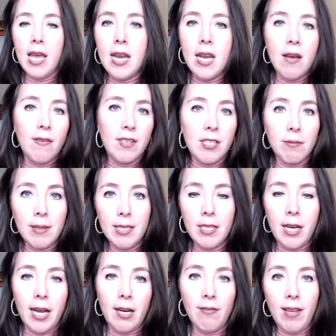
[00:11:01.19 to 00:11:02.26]
inevitably
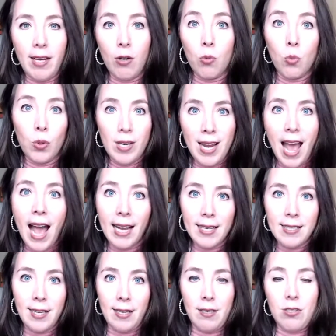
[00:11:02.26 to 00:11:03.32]
kind of like
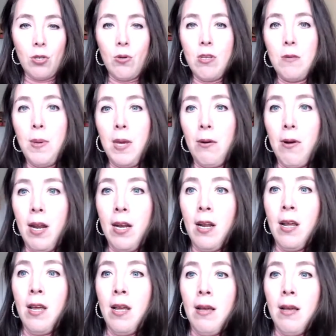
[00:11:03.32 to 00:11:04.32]
reacting, so to speak, right?